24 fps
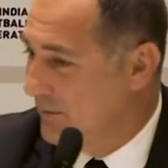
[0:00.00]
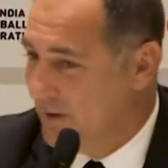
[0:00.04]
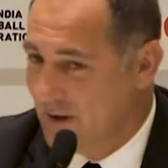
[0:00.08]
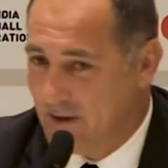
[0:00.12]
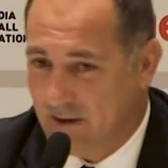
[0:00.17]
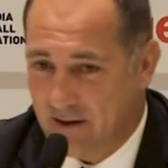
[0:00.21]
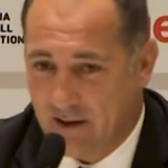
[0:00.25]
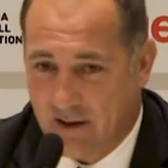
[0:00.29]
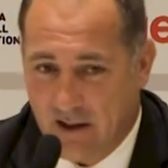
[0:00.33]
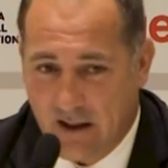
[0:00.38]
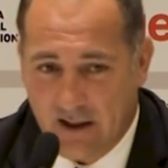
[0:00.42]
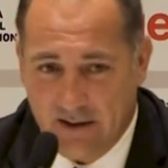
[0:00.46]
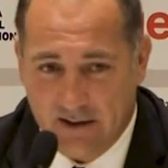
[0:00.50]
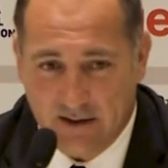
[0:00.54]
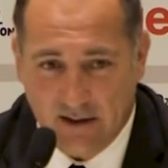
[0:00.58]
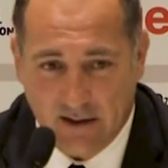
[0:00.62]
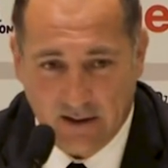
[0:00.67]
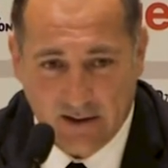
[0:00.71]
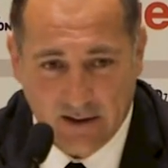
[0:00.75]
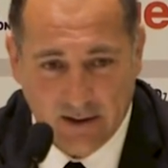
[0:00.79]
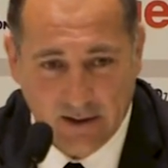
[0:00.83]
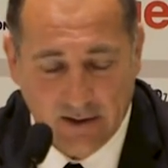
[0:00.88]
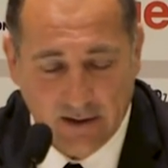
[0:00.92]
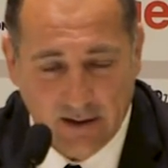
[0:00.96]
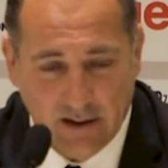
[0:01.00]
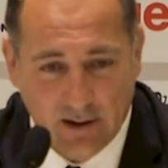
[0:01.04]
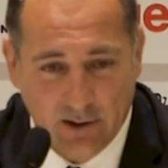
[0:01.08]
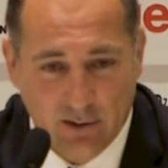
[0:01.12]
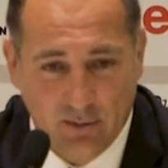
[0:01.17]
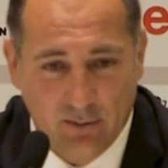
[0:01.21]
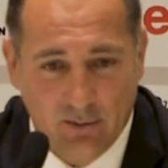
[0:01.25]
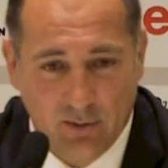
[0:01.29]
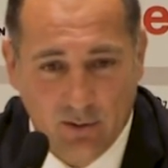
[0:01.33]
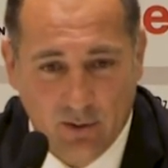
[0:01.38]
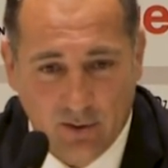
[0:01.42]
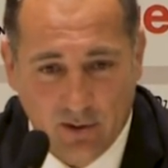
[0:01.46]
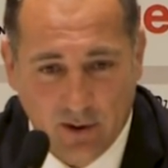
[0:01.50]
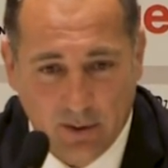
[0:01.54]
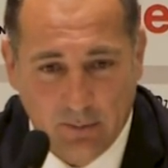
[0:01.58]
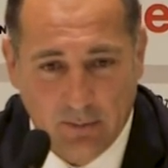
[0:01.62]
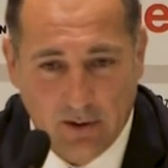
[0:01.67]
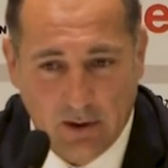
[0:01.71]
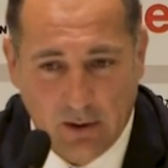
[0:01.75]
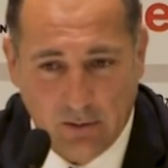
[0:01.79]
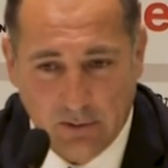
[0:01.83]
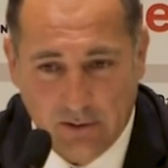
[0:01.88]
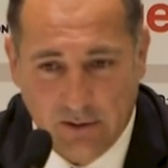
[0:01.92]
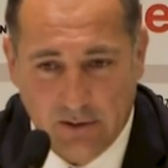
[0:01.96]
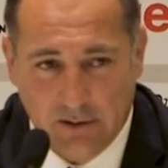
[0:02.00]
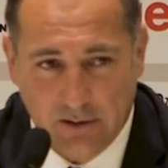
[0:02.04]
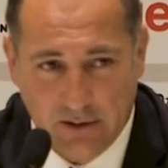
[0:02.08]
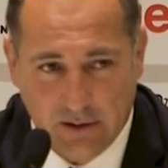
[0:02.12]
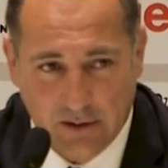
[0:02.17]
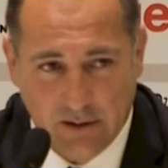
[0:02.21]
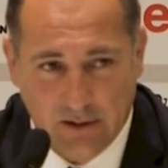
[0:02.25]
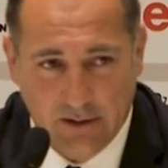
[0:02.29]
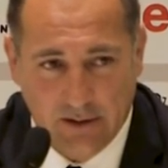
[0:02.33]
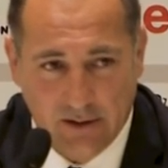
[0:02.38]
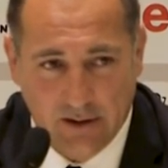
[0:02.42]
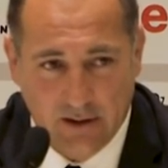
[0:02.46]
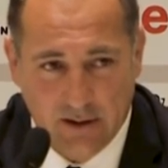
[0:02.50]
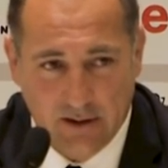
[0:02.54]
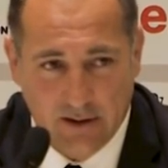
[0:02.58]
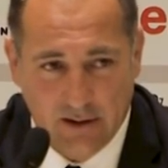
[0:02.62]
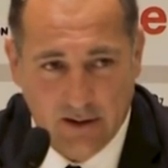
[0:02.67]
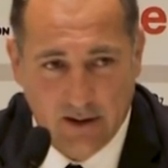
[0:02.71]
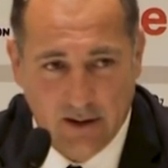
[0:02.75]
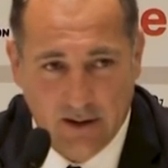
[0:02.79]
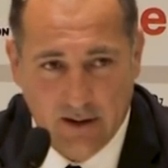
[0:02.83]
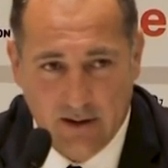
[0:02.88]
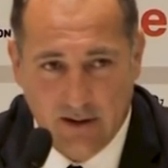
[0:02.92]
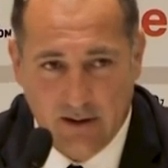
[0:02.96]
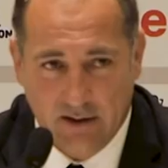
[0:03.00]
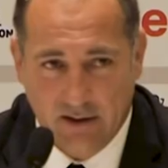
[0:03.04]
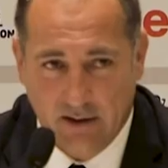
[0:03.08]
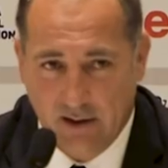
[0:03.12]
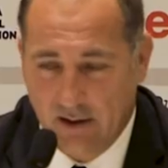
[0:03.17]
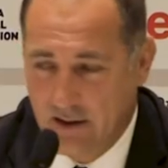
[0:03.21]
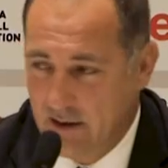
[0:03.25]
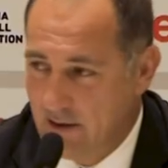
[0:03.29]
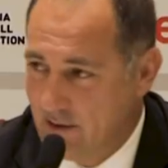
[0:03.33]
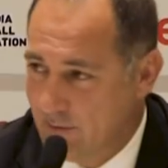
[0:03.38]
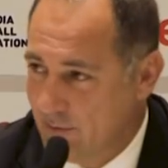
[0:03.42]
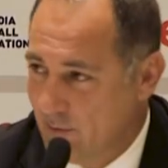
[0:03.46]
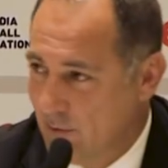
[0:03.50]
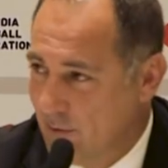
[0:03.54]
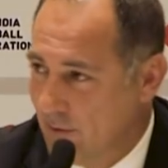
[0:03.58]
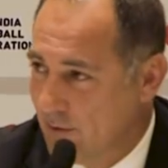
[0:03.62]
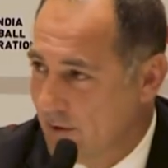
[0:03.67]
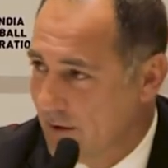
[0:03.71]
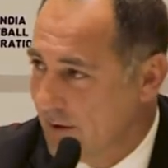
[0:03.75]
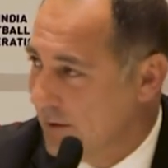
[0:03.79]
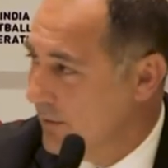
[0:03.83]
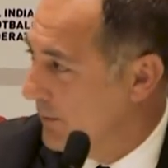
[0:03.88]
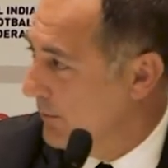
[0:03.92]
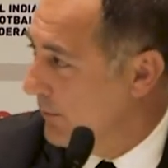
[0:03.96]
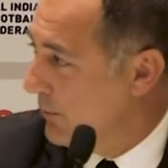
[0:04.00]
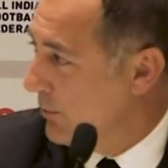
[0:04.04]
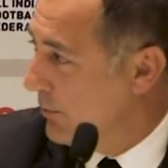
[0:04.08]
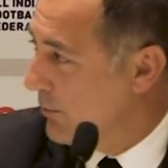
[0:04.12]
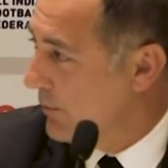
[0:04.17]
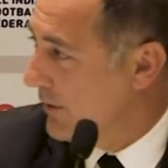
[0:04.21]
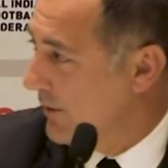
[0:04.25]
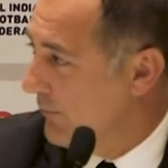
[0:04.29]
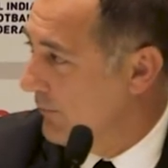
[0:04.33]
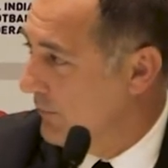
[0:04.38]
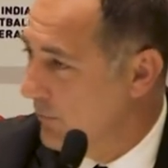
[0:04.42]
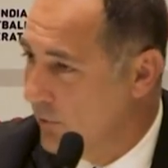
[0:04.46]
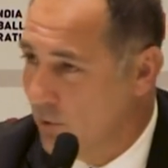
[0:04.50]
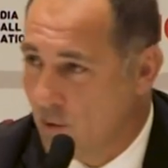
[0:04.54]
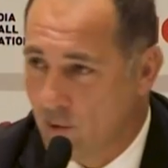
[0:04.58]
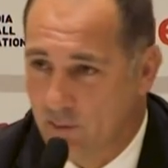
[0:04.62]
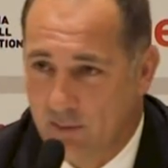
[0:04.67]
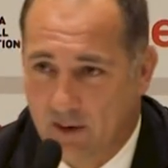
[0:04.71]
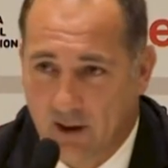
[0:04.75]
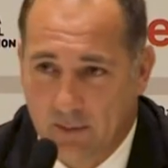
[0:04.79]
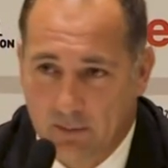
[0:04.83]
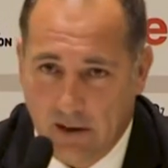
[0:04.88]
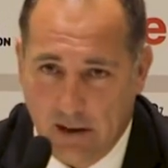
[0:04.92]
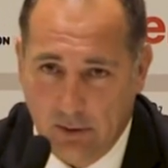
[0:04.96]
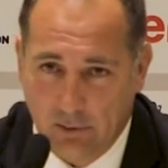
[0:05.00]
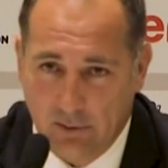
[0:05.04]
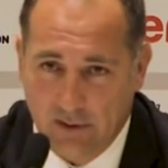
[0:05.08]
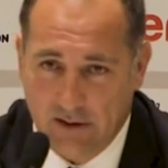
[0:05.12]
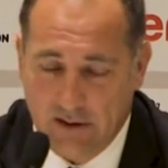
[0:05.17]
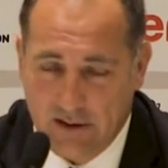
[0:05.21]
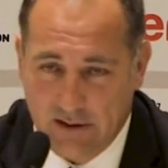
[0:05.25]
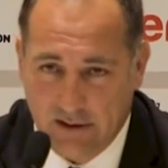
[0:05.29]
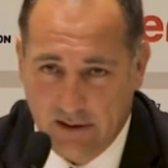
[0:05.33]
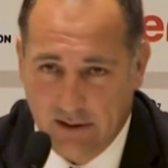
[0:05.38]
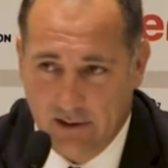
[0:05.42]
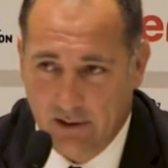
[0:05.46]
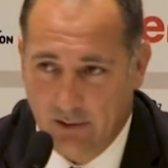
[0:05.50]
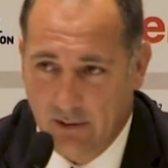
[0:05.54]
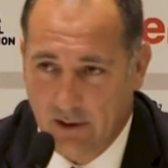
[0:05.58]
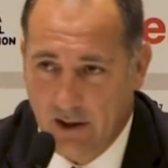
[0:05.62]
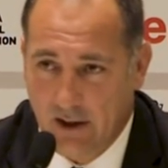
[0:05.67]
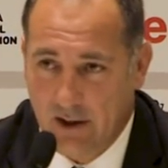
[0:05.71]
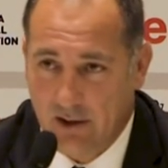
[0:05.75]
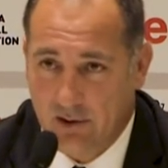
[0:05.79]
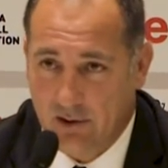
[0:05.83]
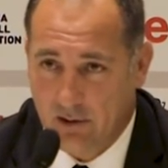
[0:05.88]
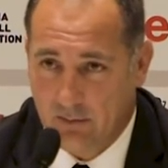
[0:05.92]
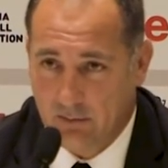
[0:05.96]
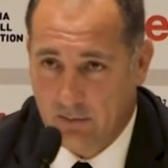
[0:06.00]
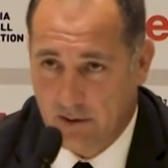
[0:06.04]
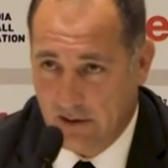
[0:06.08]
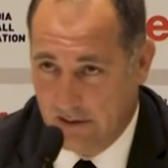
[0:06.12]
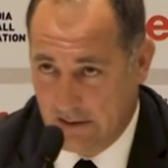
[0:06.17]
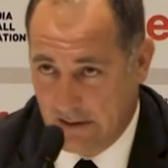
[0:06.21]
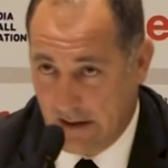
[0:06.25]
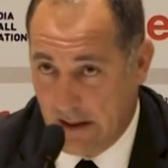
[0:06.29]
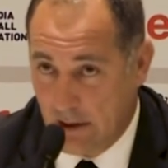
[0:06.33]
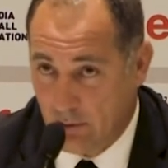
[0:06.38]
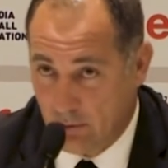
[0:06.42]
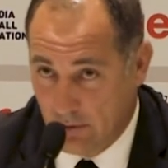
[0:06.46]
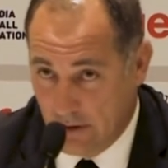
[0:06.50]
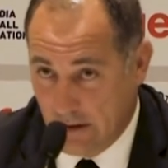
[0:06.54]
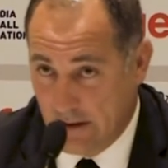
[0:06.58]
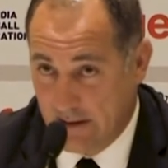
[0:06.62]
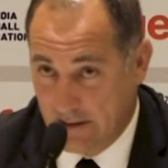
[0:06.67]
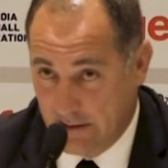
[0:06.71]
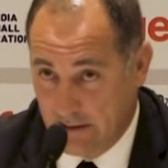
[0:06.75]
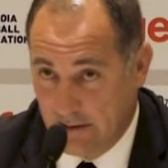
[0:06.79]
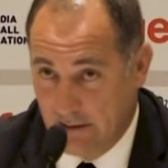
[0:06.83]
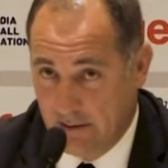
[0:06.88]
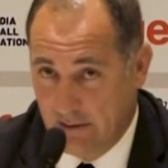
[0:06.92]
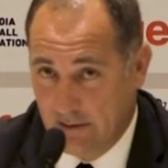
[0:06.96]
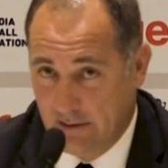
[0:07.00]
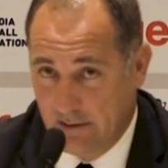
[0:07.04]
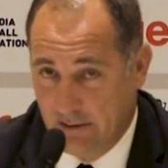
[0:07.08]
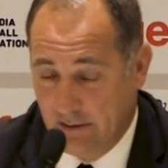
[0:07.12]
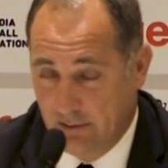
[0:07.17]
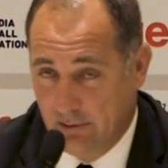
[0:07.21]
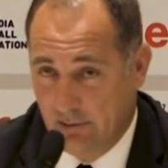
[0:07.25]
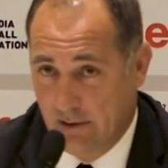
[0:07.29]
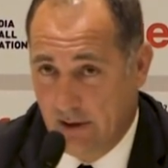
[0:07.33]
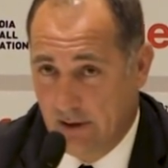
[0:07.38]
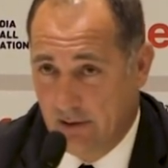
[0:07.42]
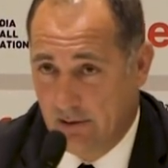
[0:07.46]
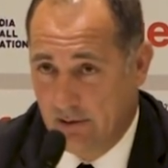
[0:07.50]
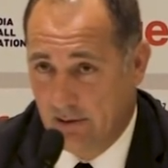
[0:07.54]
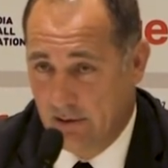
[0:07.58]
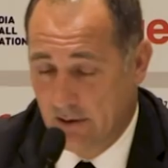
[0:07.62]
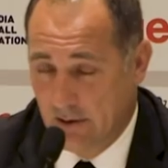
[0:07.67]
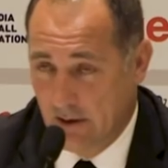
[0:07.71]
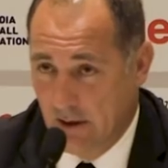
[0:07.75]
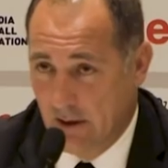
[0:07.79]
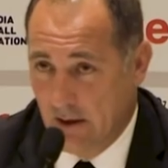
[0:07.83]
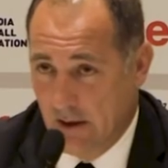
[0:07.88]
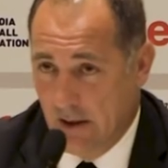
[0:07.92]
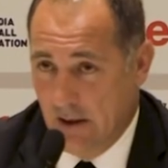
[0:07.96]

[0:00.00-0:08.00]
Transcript: Mr. Isac can tell you more about these things. He's more informed about the situation. But how I see the situation?